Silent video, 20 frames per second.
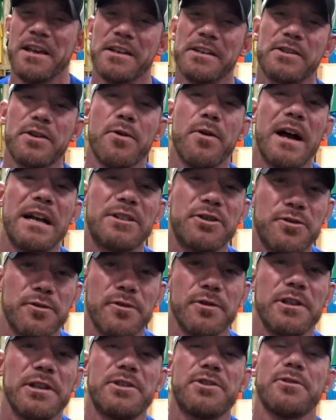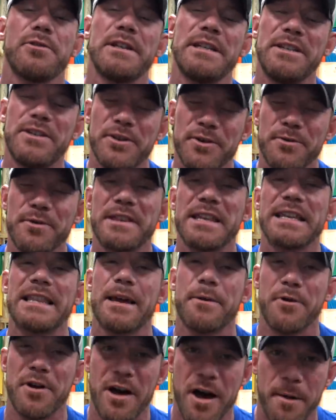So I truly, truly do think
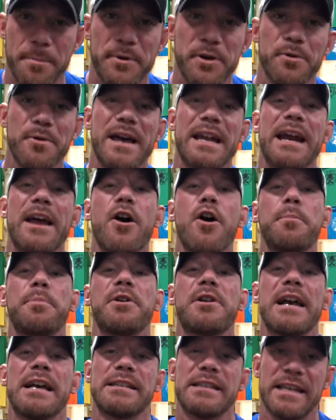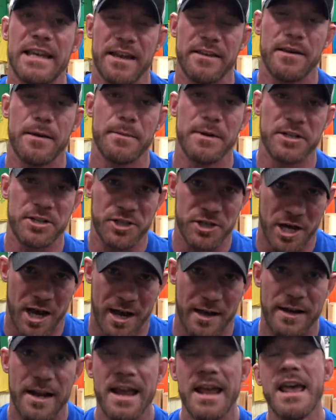they will help you, and I hope you guys give them a
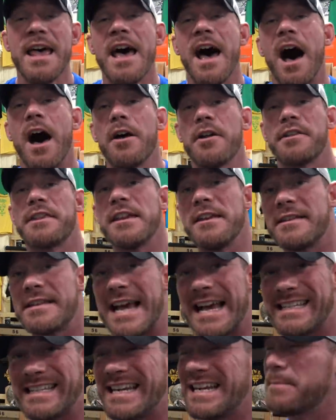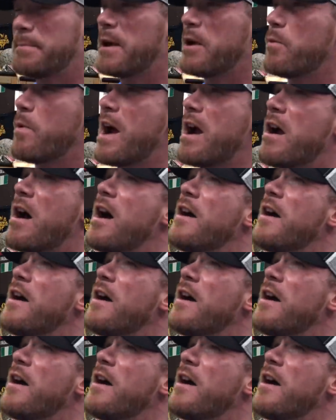shot. Other things you guys need to be aware